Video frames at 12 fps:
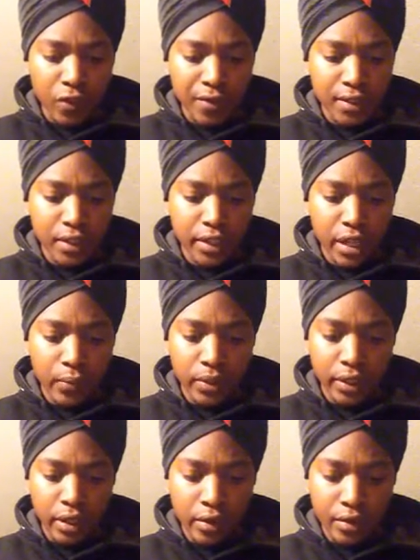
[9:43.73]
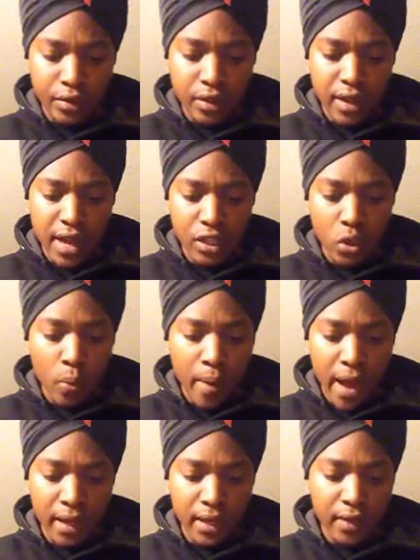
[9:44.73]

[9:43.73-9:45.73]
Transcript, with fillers: You cannot service a debt with a currency that